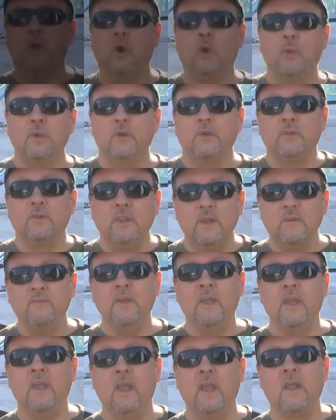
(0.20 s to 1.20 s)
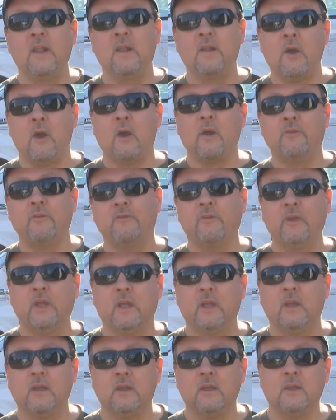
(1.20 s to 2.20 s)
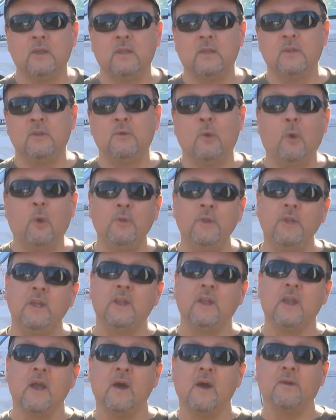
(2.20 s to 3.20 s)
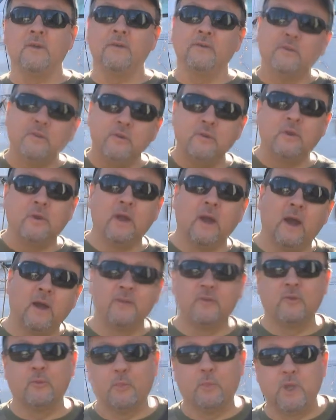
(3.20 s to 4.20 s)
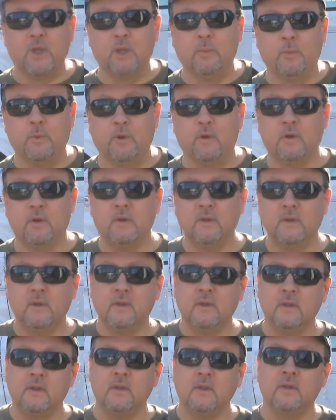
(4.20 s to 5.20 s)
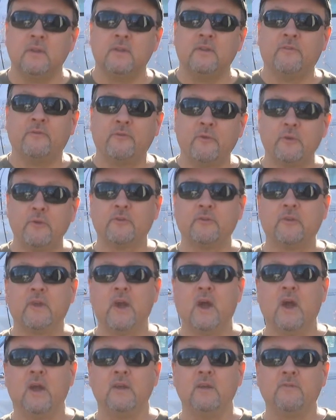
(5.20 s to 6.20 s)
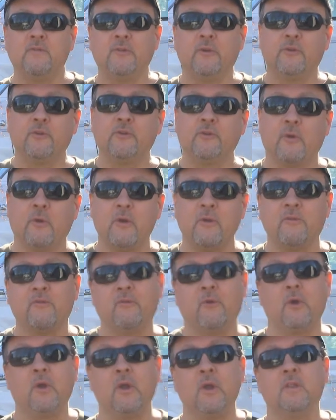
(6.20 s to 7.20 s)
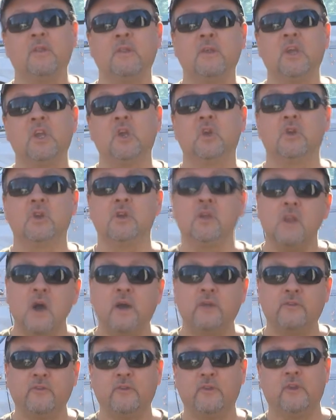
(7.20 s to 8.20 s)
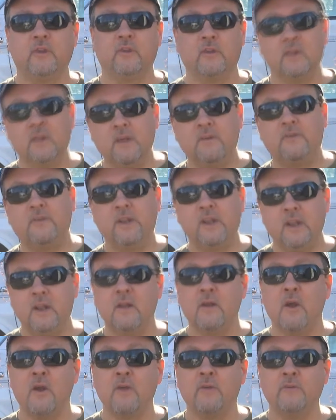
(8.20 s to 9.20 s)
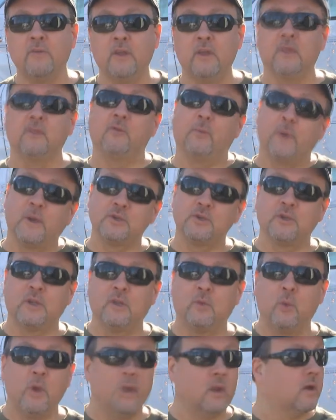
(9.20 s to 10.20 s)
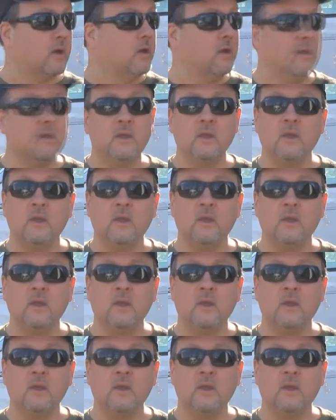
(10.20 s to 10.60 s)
You know, when you're living in an RV, you only encounter two kinds of people. The first kind feels sorry for you and think you're nuts that you're living in an RV, especially in winter.